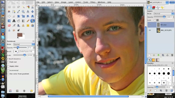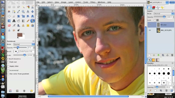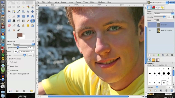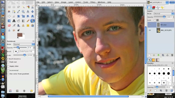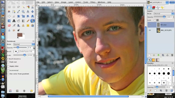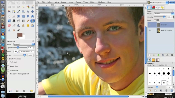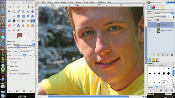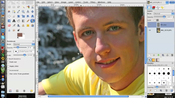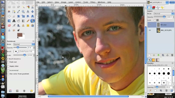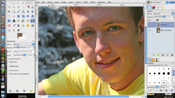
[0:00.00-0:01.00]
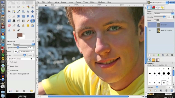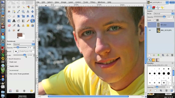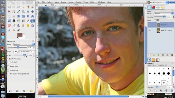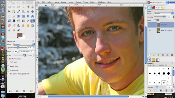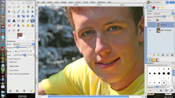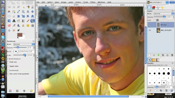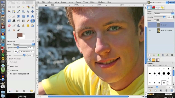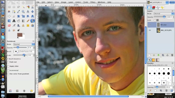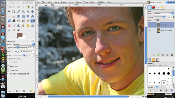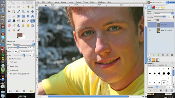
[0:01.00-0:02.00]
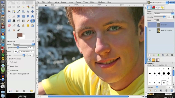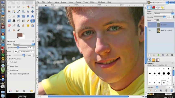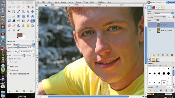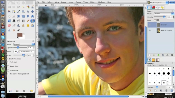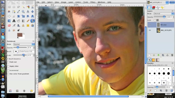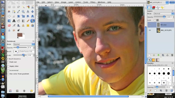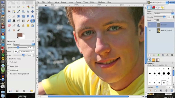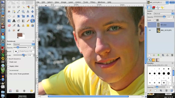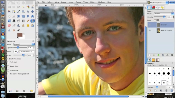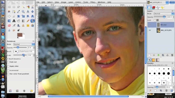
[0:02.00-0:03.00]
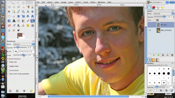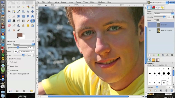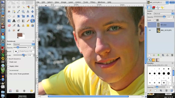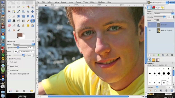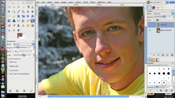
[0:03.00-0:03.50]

[no speech]